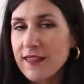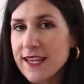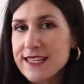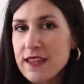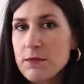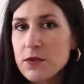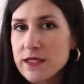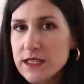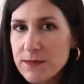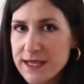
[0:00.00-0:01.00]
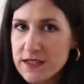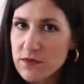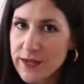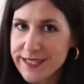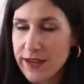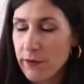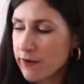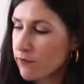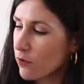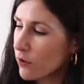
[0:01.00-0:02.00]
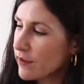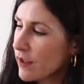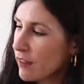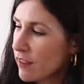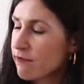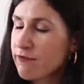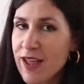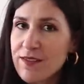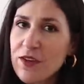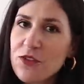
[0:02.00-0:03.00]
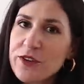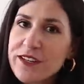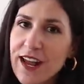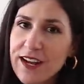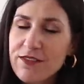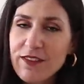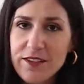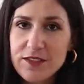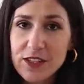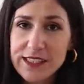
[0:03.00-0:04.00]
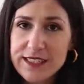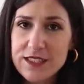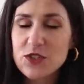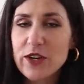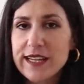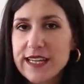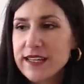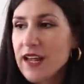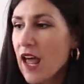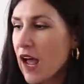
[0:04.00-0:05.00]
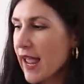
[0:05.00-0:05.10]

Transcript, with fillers: These are the most expensive ones I went for. They're $595 Australian.